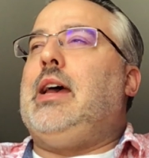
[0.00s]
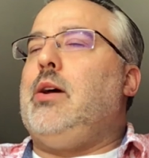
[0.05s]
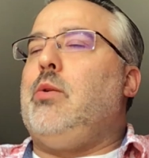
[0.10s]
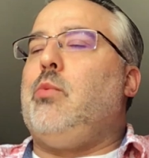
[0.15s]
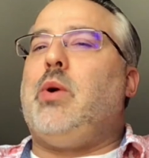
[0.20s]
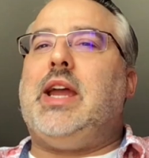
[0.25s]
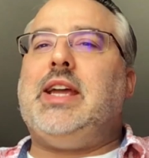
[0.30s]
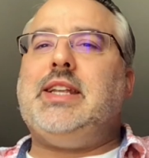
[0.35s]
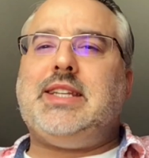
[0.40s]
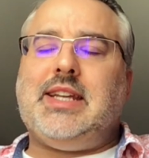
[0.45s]

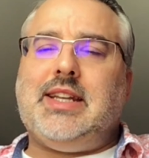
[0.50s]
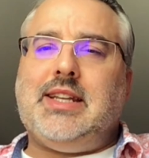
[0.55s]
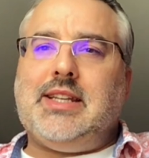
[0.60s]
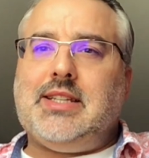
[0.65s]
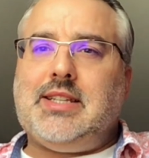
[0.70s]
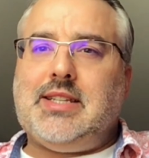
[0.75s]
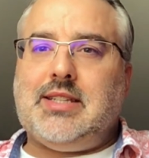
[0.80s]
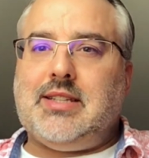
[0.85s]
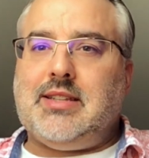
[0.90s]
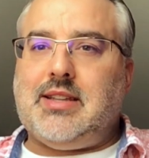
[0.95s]

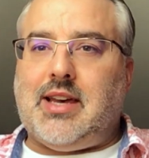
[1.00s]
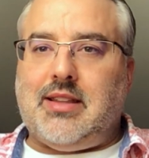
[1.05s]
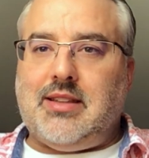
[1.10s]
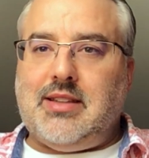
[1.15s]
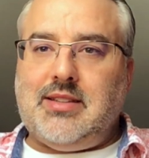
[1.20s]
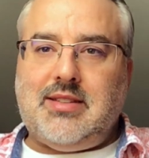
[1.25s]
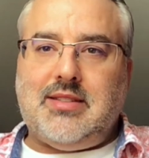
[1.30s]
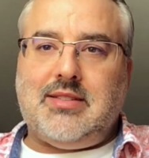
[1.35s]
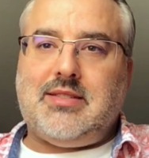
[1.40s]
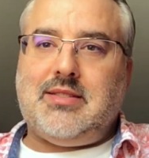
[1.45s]
weightiness, that
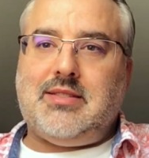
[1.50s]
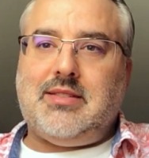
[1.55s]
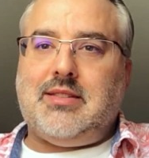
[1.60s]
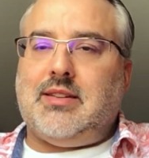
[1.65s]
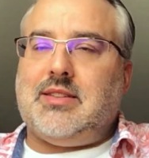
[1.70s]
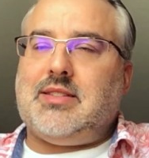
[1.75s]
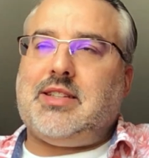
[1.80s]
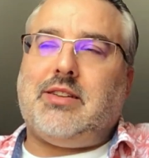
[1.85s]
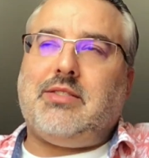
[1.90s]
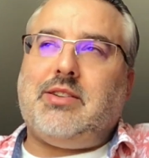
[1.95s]
this is a
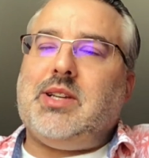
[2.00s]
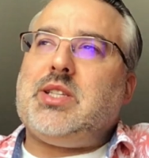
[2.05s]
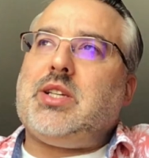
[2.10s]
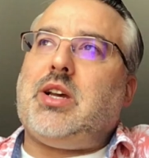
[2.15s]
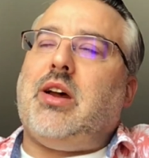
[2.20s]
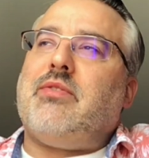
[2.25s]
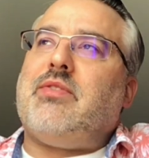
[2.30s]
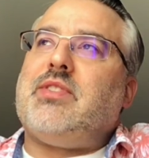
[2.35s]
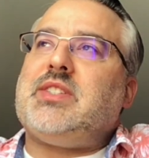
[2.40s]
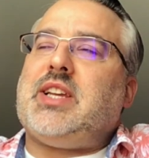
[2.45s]
serious
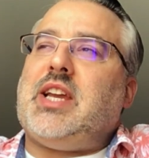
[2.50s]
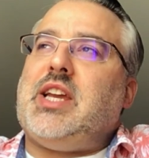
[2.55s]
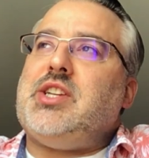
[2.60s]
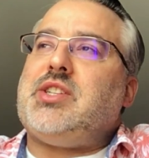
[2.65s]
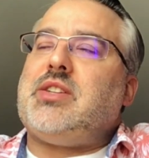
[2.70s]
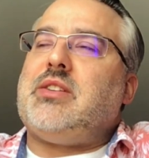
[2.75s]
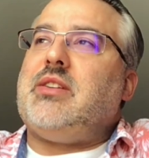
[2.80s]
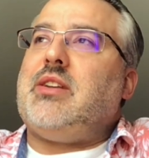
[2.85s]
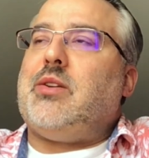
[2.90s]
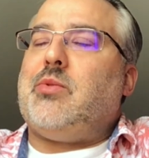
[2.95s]

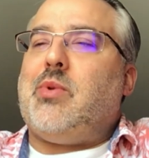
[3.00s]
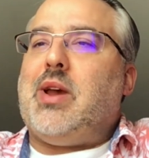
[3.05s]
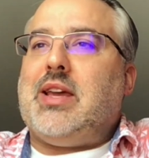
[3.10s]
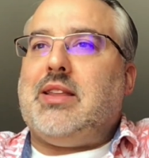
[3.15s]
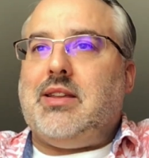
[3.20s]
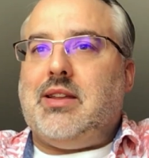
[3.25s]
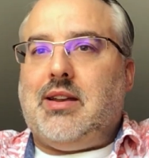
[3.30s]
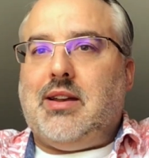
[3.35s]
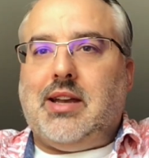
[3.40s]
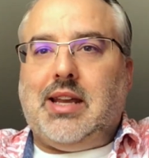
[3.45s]
conversation in a way
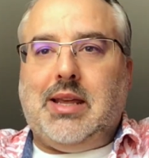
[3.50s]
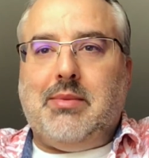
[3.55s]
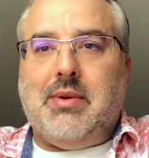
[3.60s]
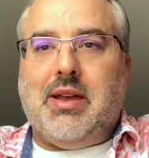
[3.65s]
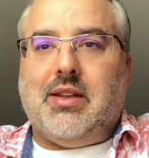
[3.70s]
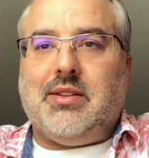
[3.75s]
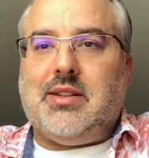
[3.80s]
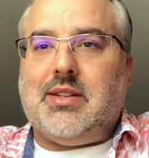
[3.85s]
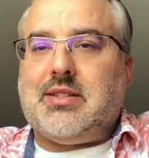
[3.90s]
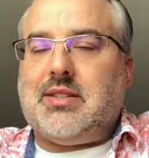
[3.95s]
that an
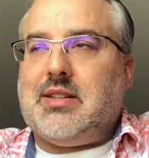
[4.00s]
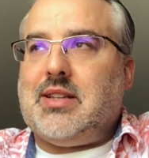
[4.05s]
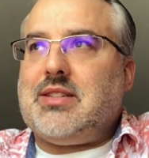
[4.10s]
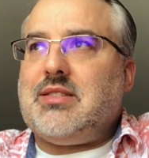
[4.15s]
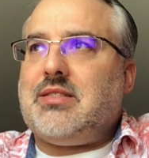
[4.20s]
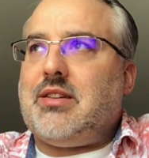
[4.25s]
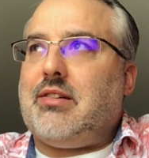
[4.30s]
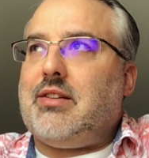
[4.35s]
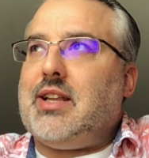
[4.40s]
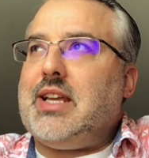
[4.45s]
email doesn't
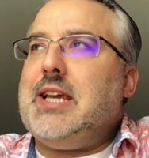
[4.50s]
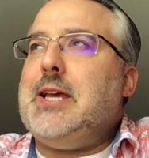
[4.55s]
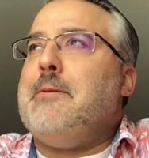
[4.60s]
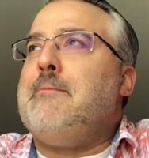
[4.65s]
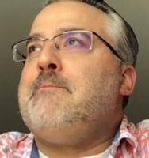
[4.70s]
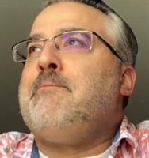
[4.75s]
necessarily.